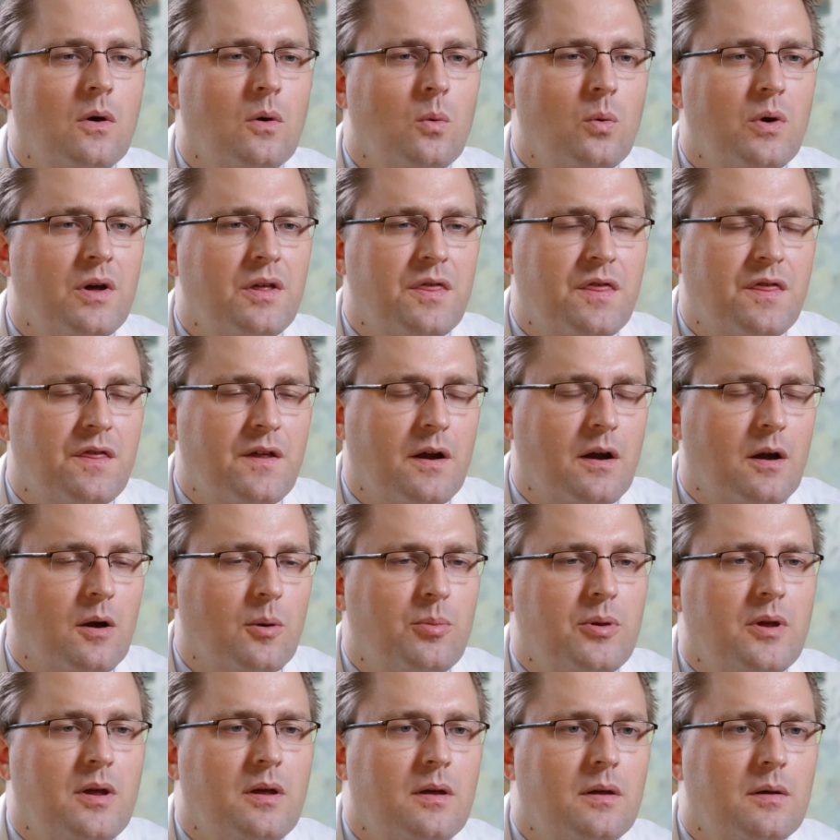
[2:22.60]
With
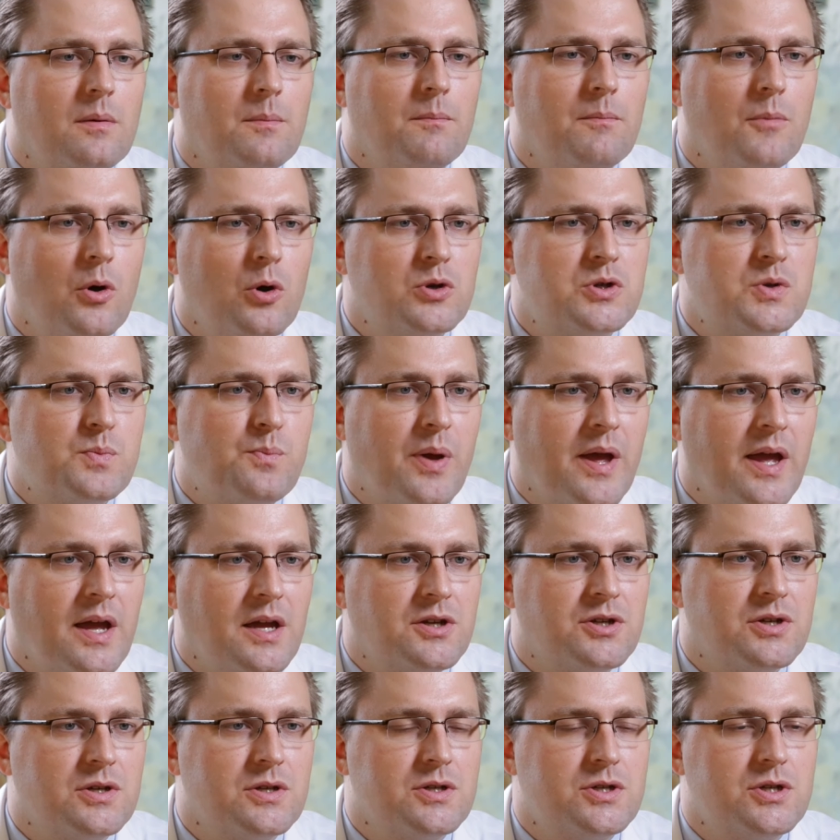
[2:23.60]
therapy, most
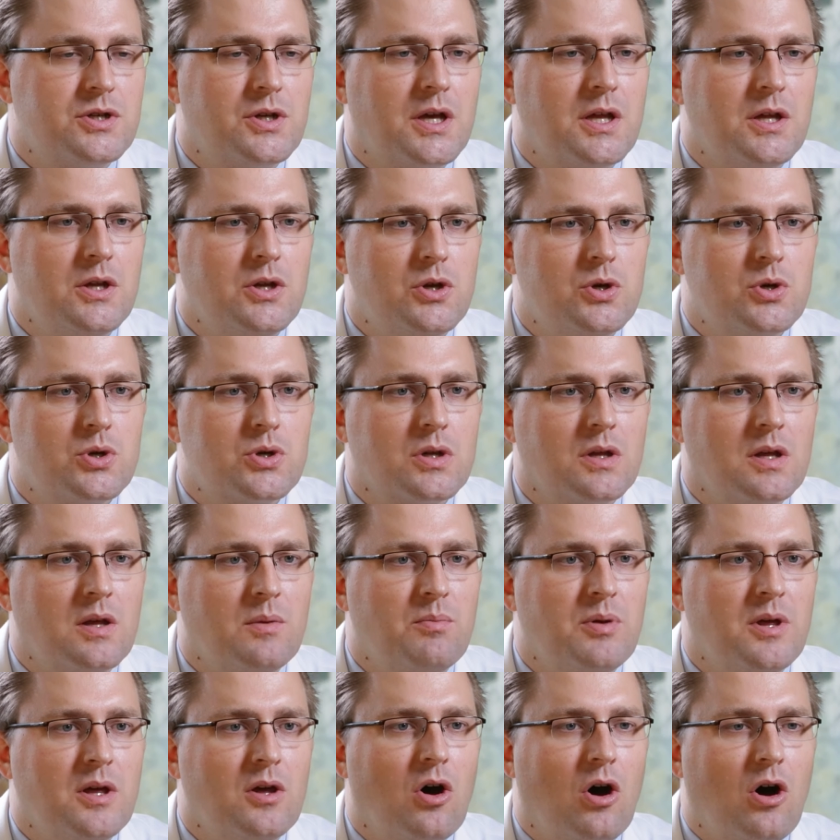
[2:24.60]
patients can usually
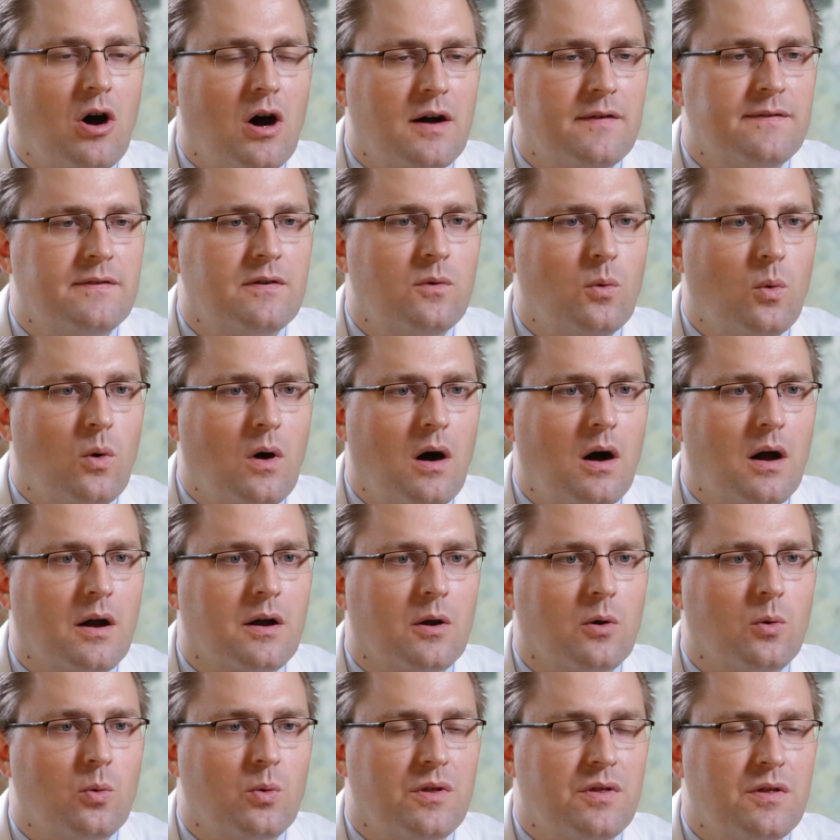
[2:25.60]
be off a
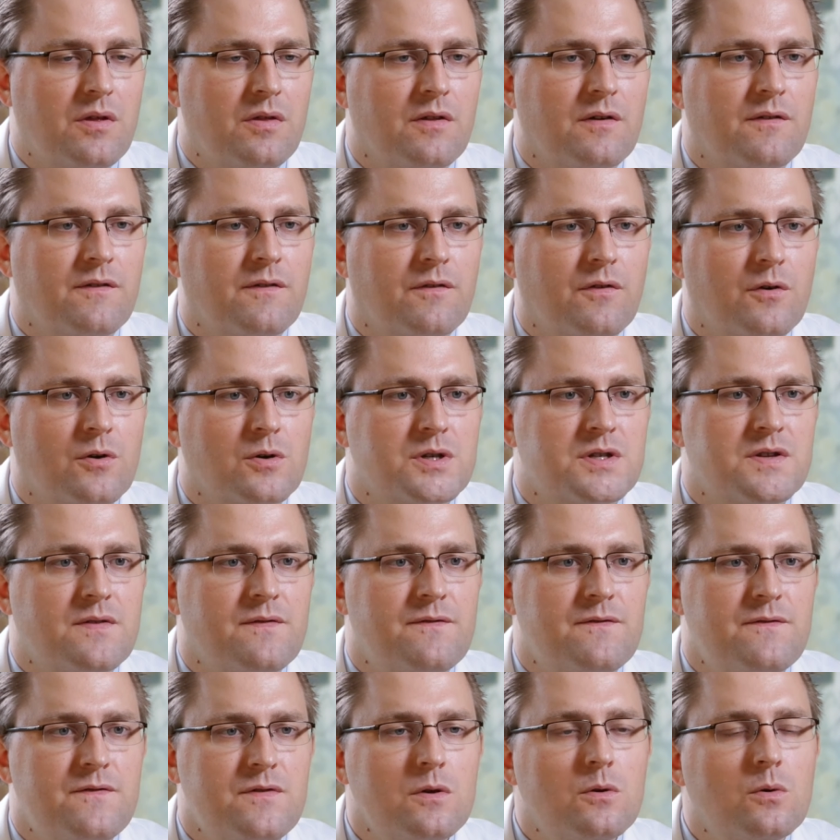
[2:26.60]
walker within the first
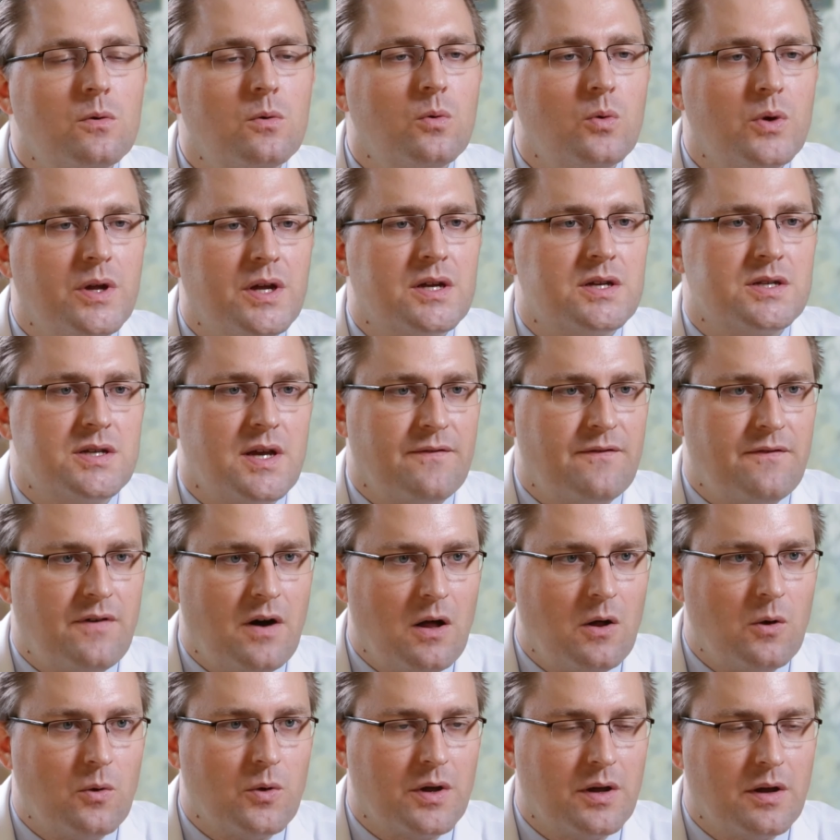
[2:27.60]
few weeks
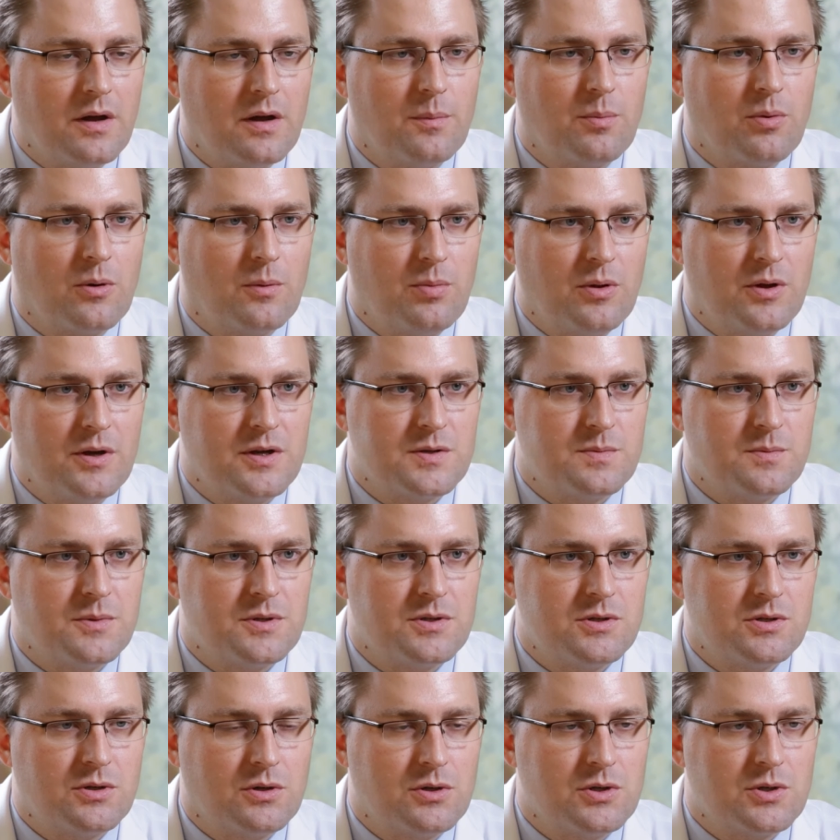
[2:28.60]
following a hip
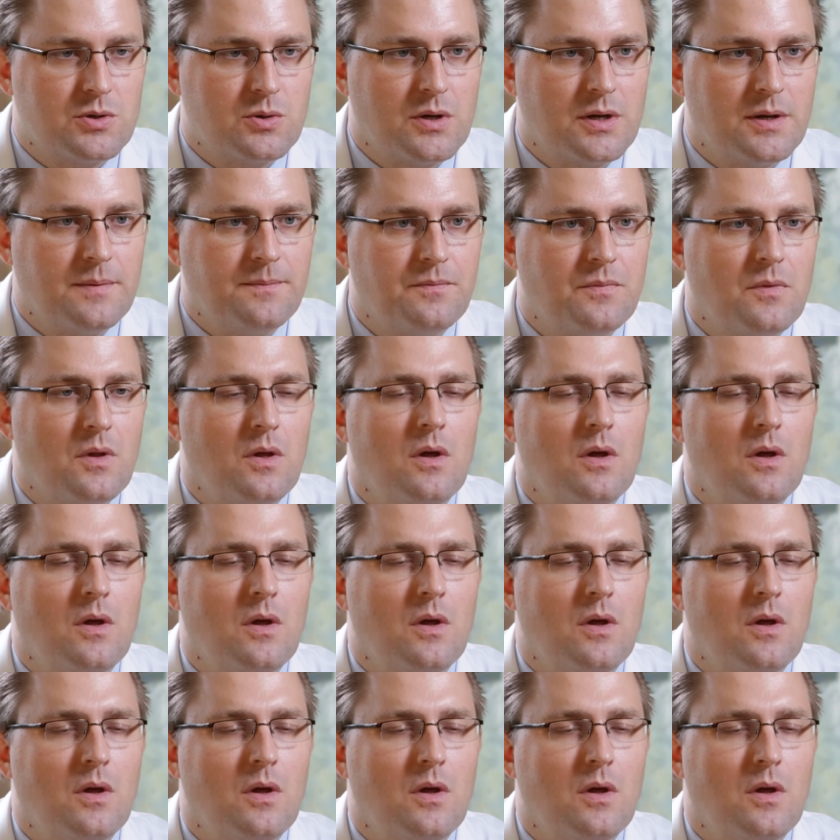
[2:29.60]
replacement surgery.